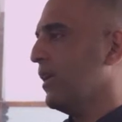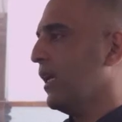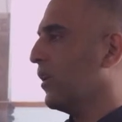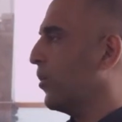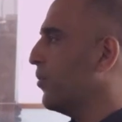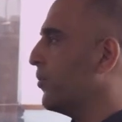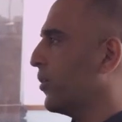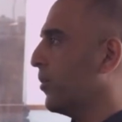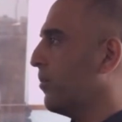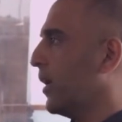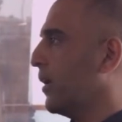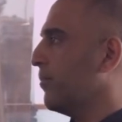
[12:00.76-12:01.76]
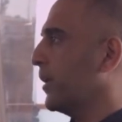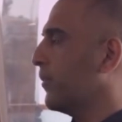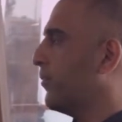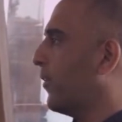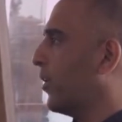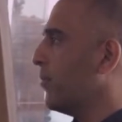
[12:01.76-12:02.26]
taken over by big
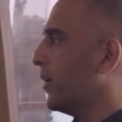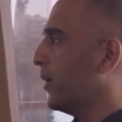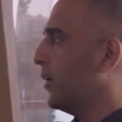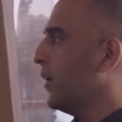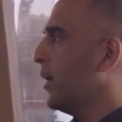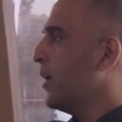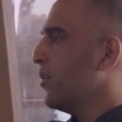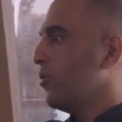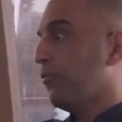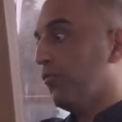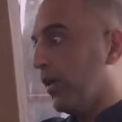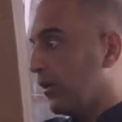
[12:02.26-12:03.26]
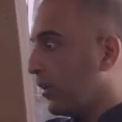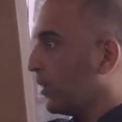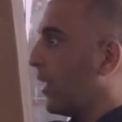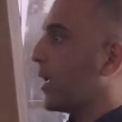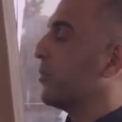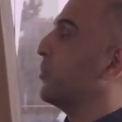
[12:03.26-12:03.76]
pharma, who funded a
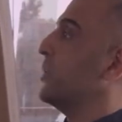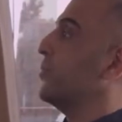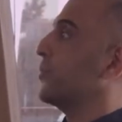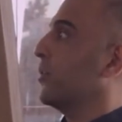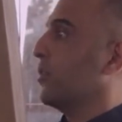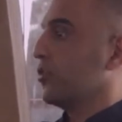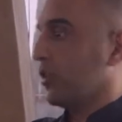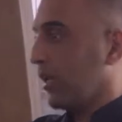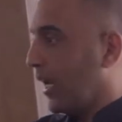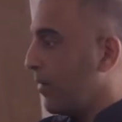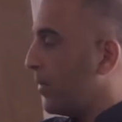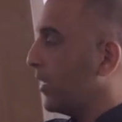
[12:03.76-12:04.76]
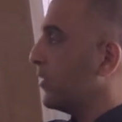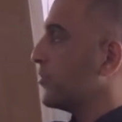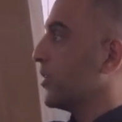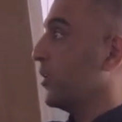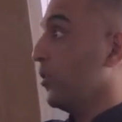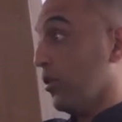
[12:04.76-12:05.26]
lot of research and came in and
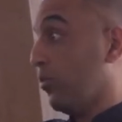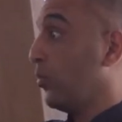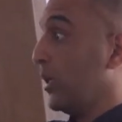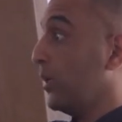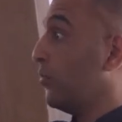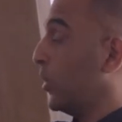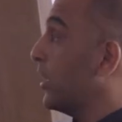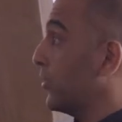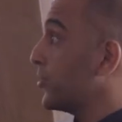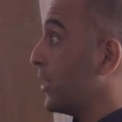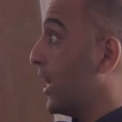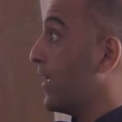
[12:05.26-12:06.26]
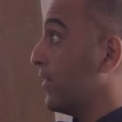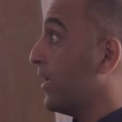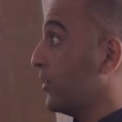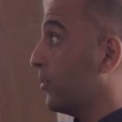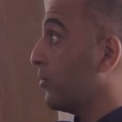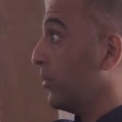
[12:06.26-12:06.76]
said, look, we understand
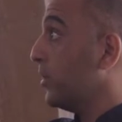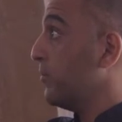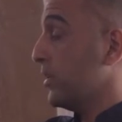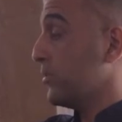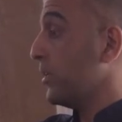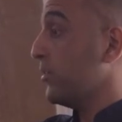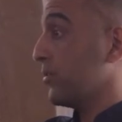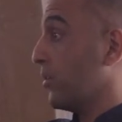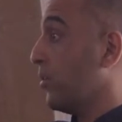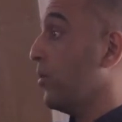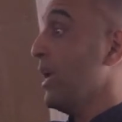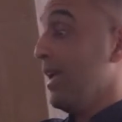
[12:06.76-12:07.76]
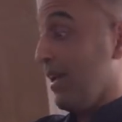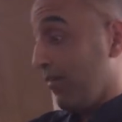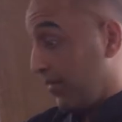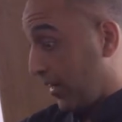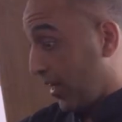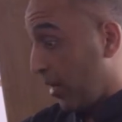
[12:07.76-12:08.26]
that you're really busy, so
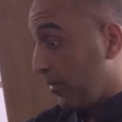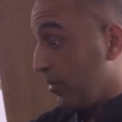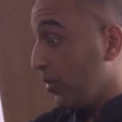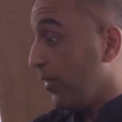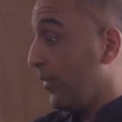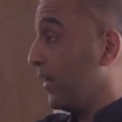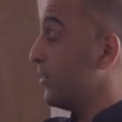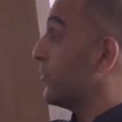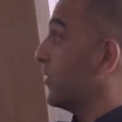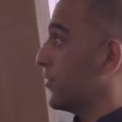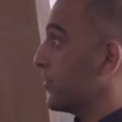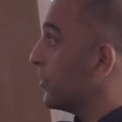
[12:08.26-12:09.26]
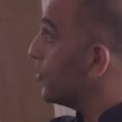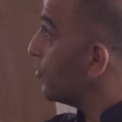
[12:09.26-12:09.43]
if they come in with this is the